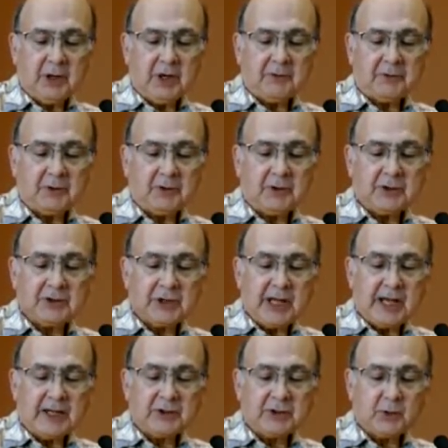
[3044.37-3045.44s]
after this
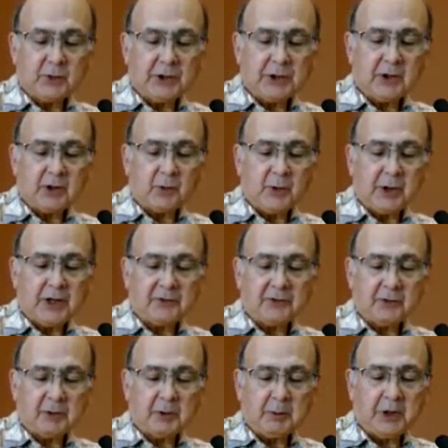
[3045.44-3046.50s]
last week away
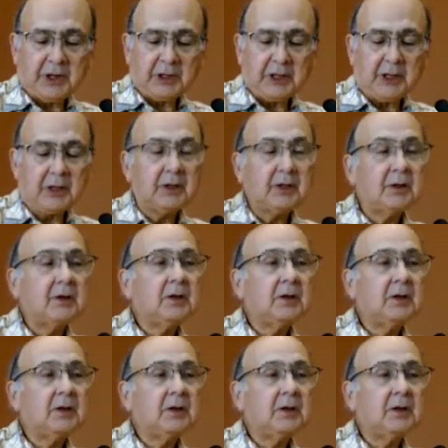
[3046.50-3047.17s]
from the money